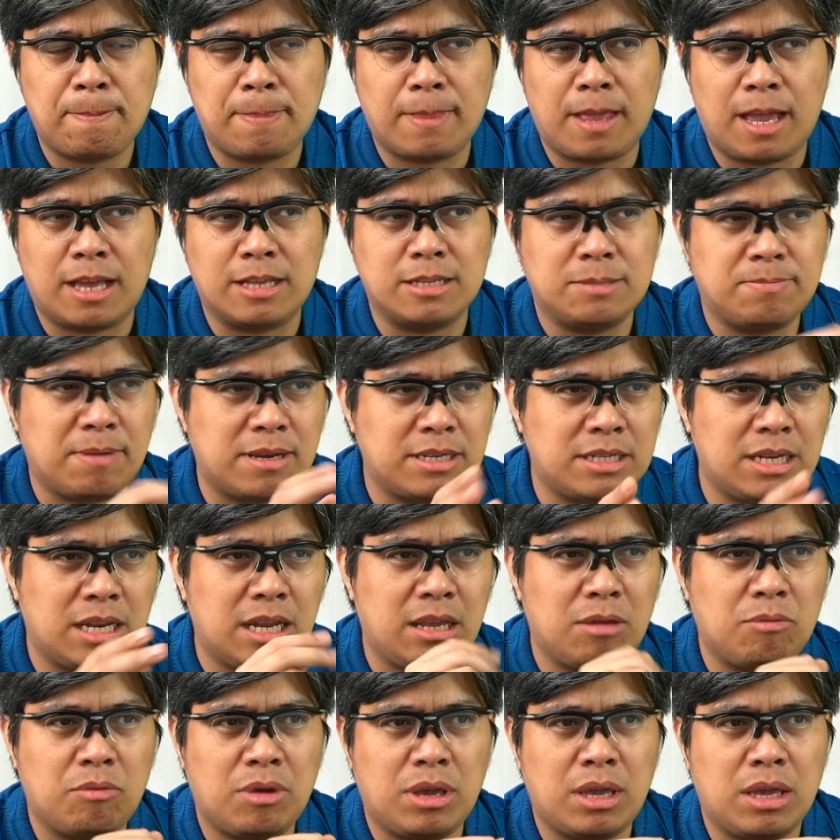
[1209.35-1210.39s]
and
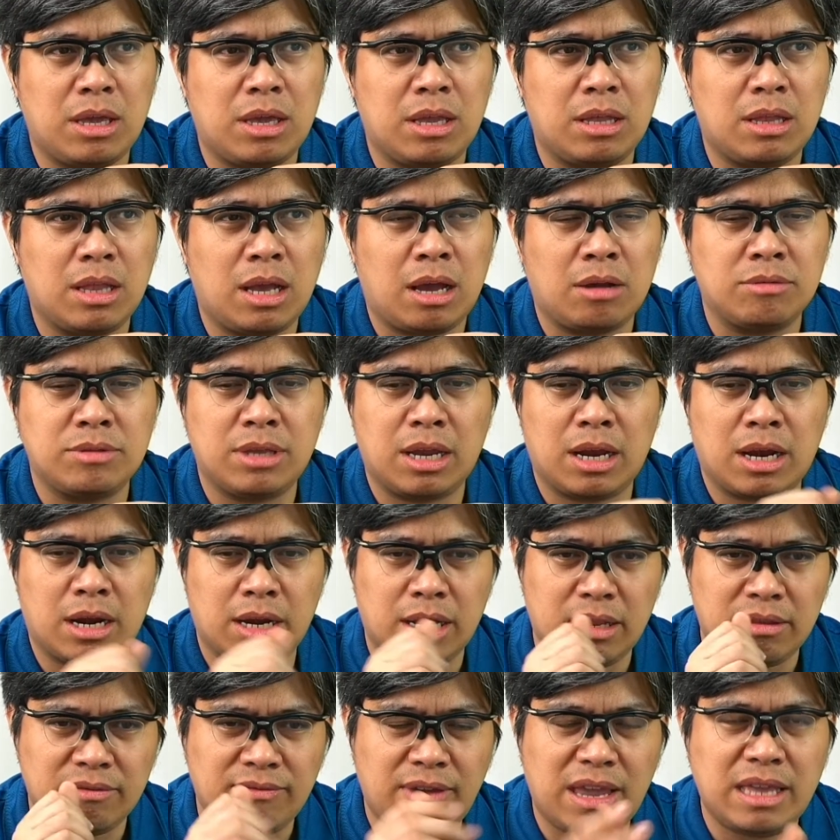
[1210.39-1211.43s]
especially with how they are
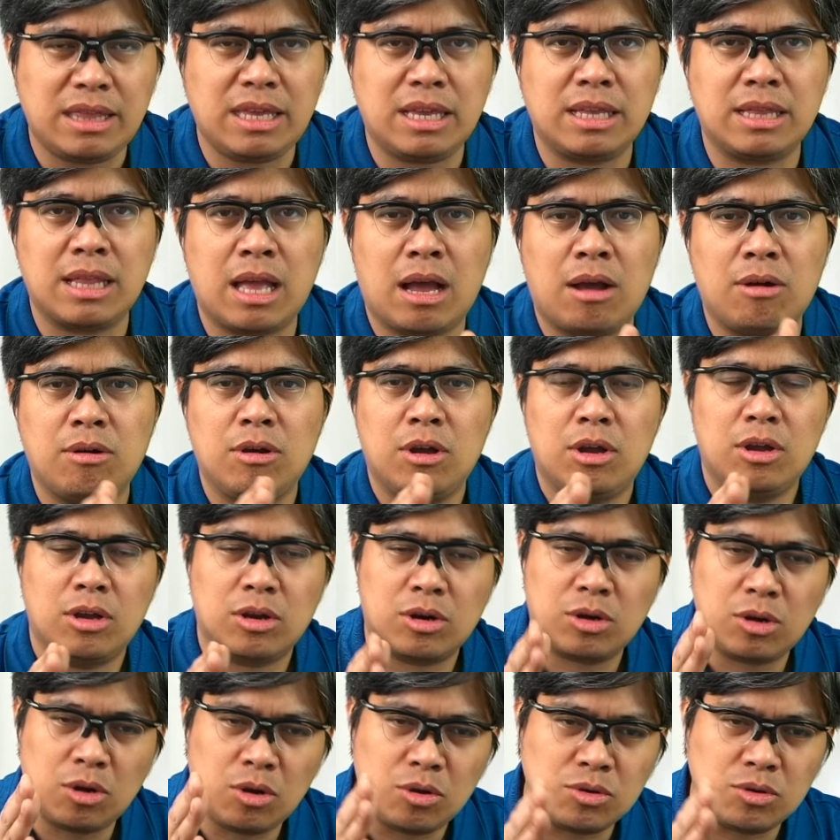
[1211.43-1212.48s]
invading now
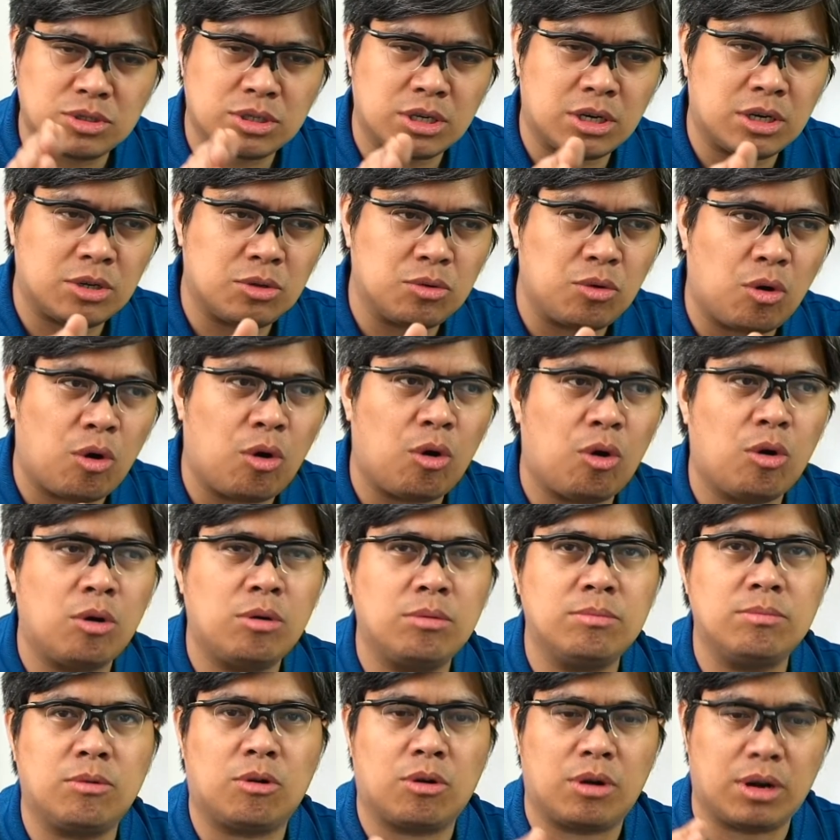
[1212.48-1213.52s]
closer to
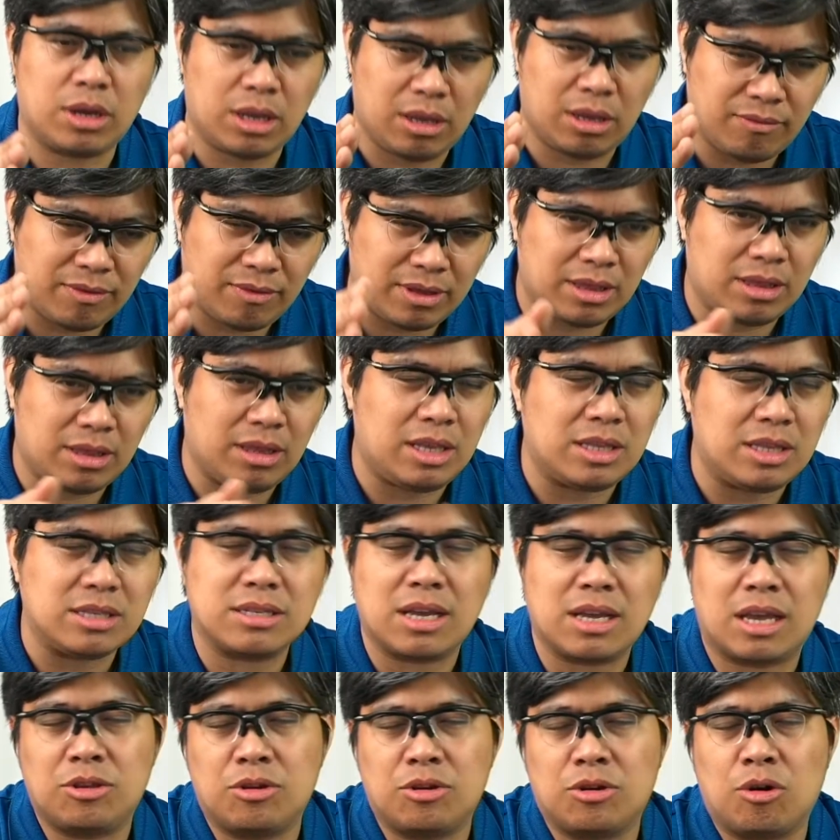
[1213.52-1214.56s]
home or even
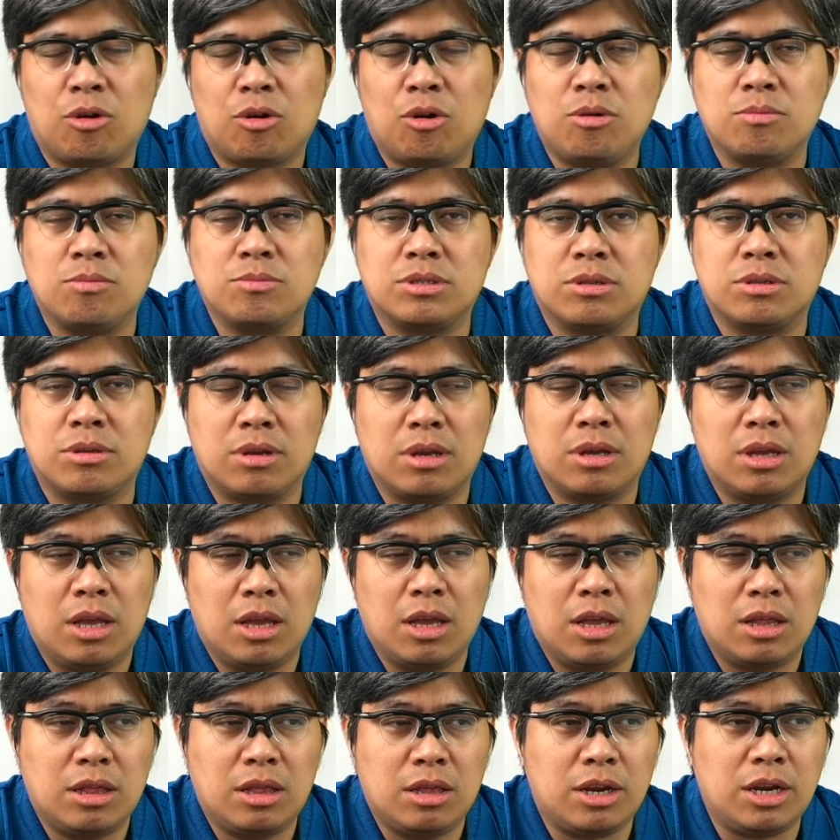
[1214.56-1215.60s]
inside your homes, so
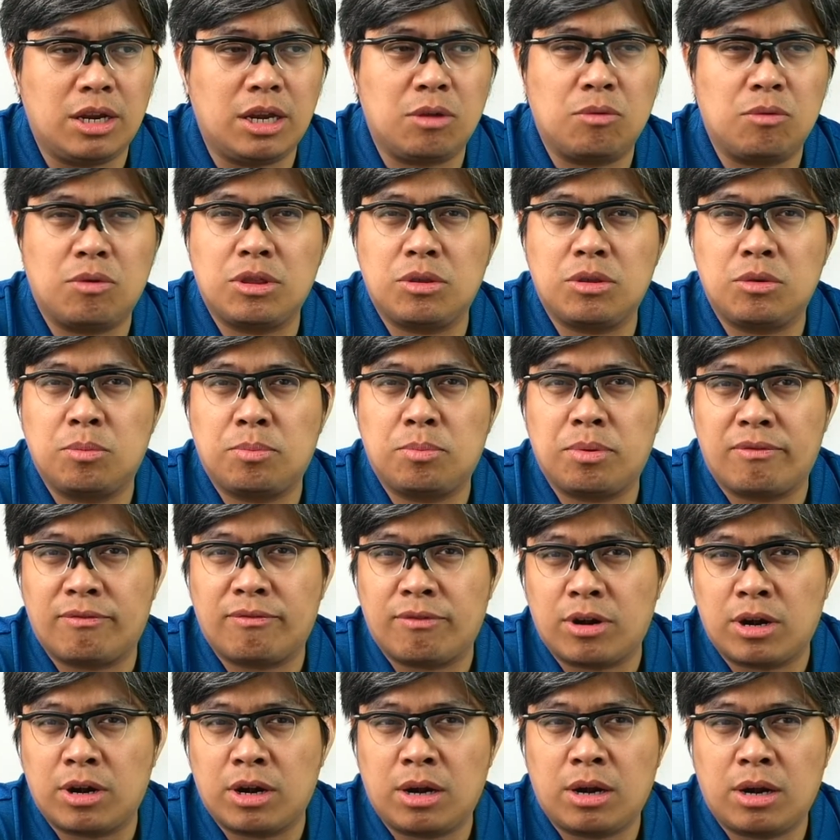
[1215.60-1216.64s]
learning what you
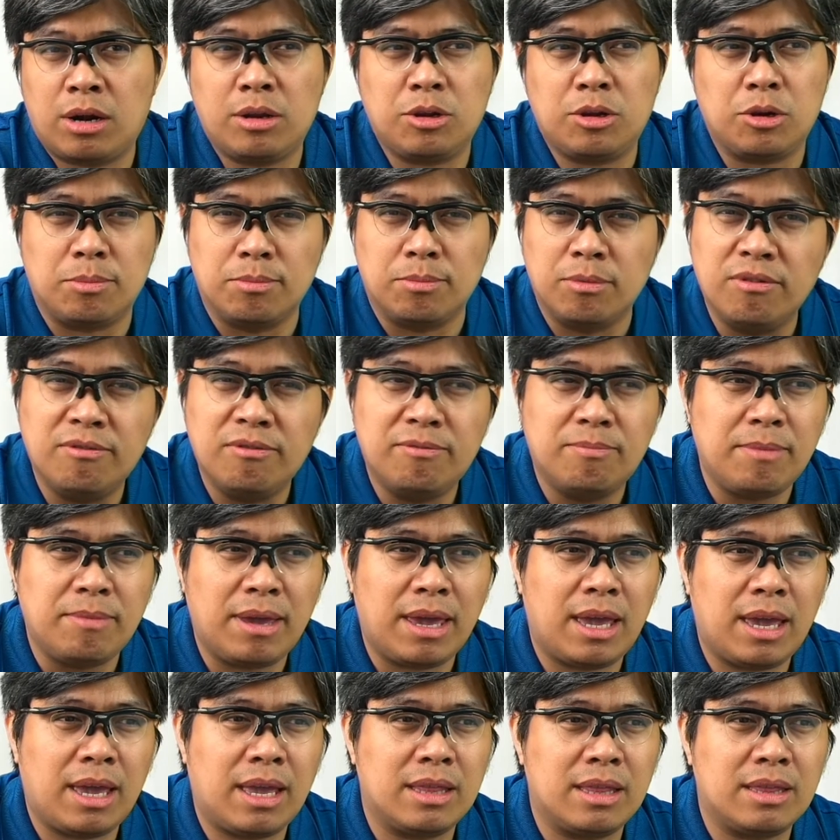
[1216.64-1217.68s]
prefer, your
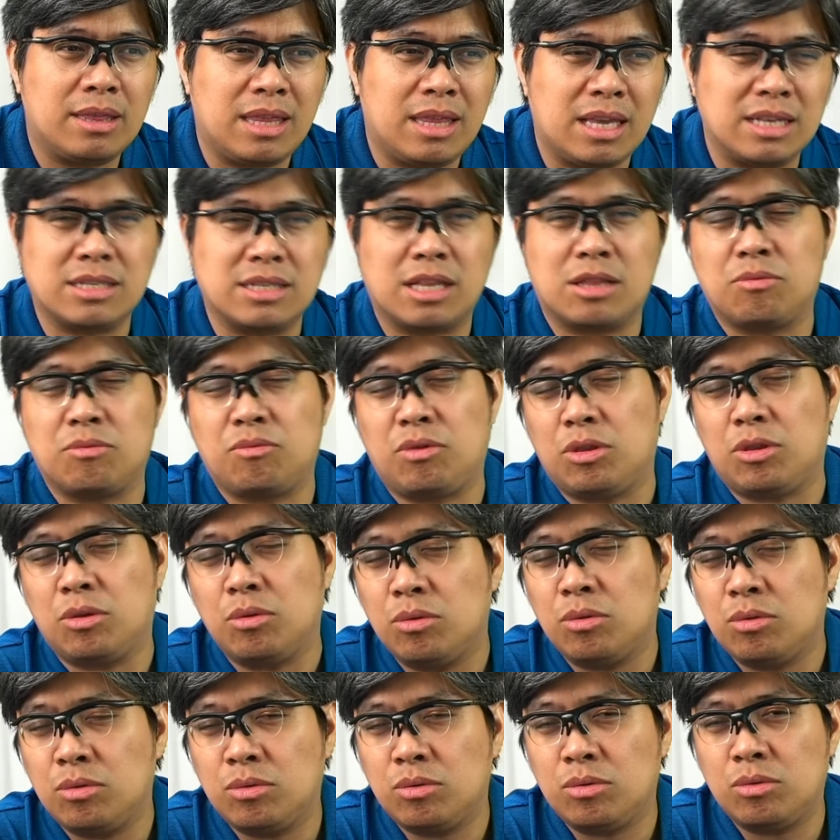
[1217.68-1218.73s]
movement, things that we
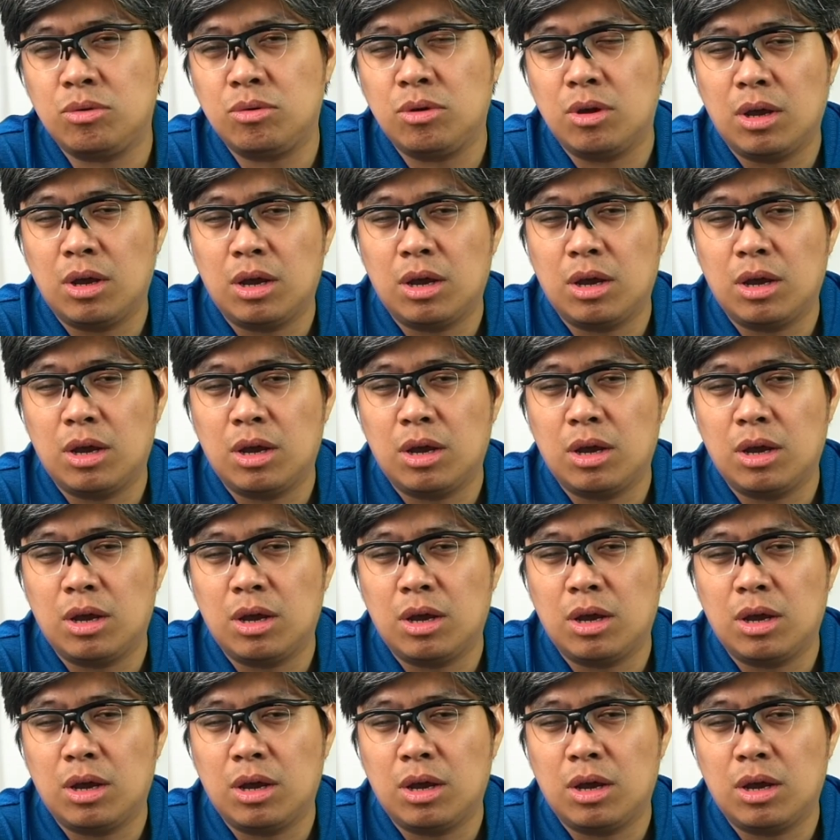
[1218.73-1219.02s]
do,